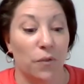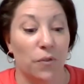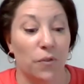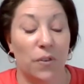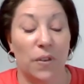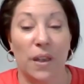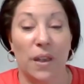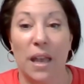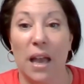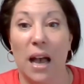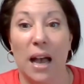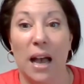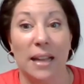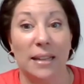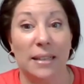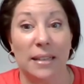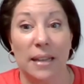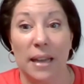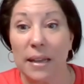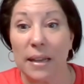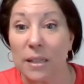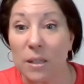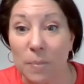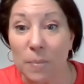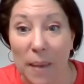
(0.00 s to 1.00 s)
via a
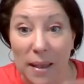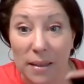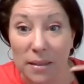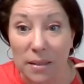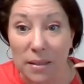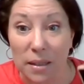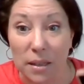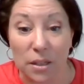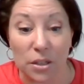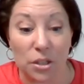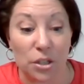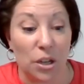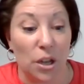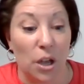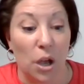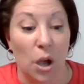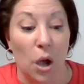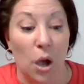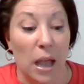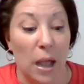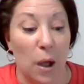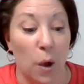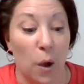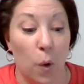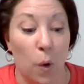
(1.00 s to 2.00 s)
text message
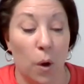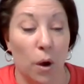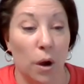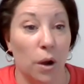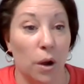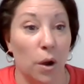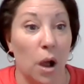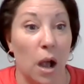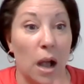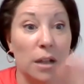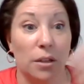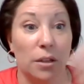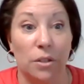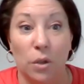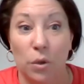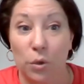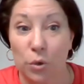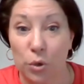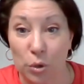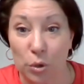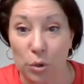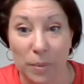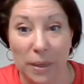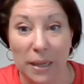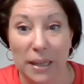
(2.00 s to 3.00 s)
or a
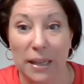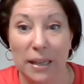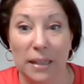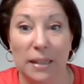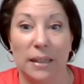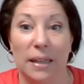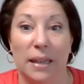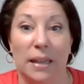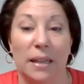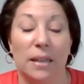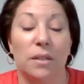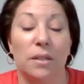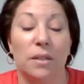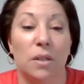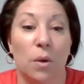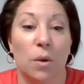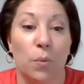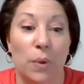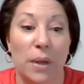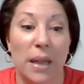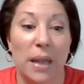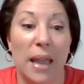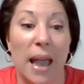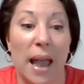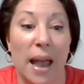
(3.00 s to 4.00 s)
social media link. So
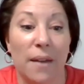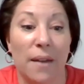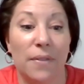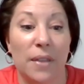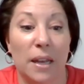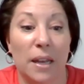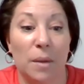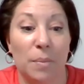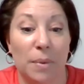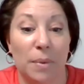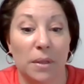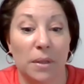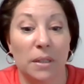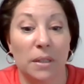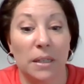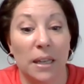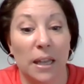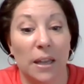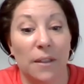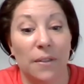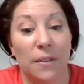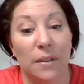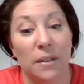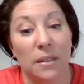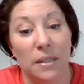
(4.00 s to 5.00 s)
we have that
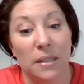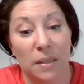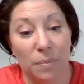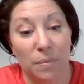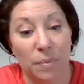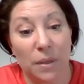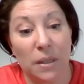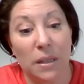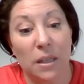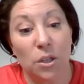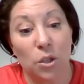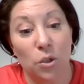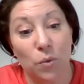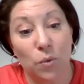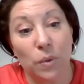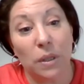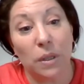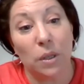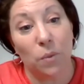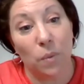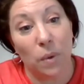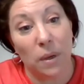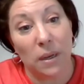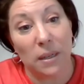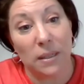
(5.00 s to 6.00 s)
ability, and that is something that you
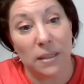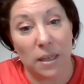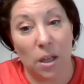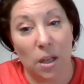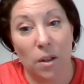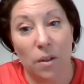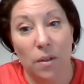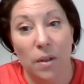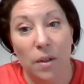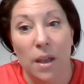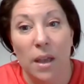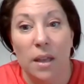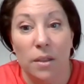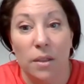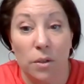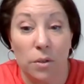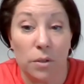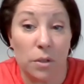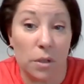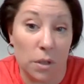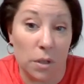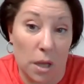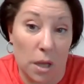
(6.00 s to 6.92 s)
really want to tell. There's a